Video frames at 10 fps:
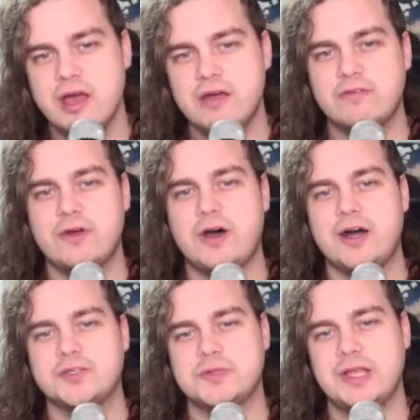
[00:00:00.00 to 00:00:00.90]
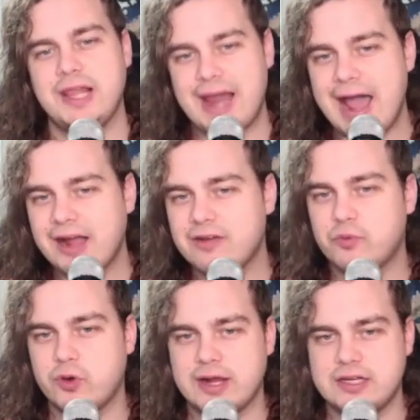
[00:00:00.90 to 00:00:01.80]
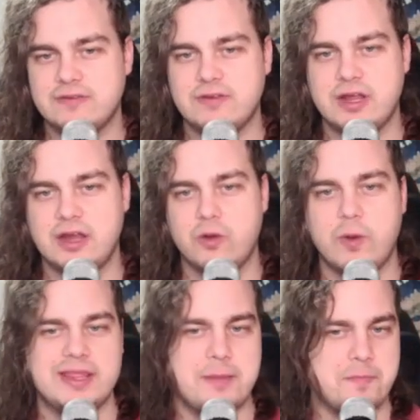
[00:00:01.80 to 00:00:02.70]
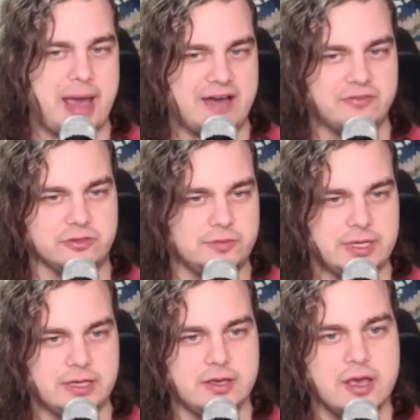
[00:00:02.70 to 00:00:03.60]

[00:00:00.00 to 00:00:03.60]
for the Hawks was a lack of proactivity in a way that baffled me.